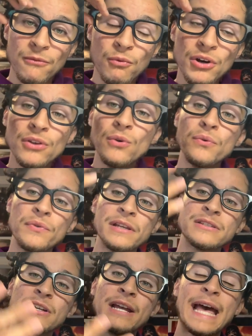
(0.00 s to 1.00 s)
What do you think
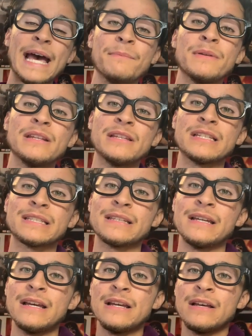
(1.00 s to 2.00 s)
is going to happen in this
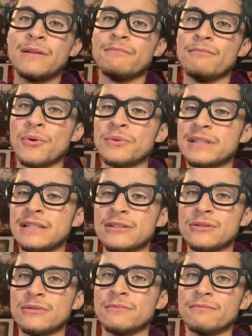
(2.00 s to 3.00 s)

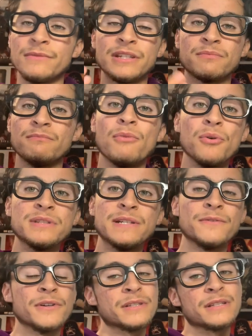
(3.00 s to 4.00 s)

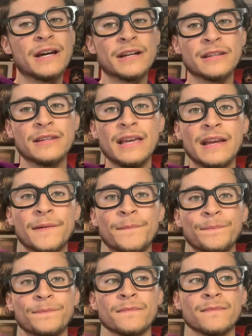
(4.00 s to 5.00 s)
multiverse kind of thing?
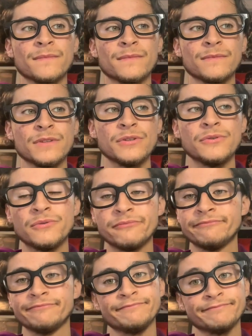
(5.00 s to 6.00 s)

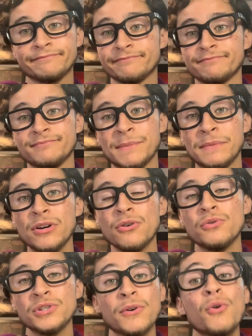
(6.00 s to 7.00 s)
Let me know.
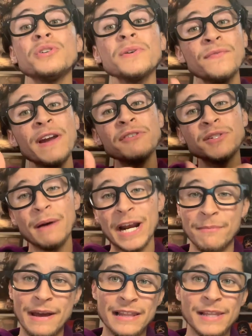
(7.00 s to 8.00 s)
Who's your favorite
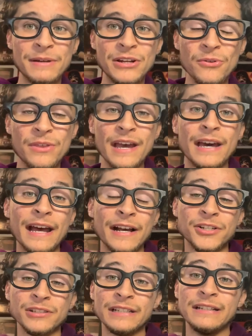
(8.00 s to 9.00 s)
Spider-Man? Let me know that,
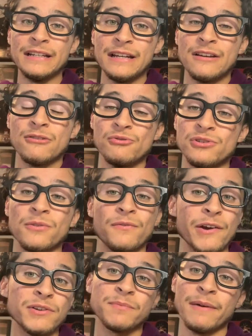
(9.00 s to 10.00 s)
actually. Who's your
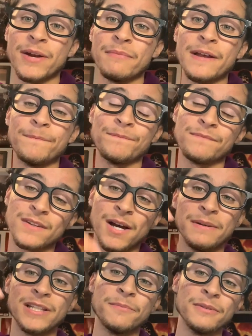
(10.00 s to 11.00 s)
favorite Spider-Man?
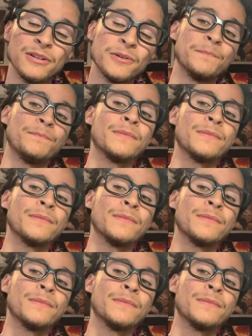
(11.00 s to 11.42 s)
Comment down below.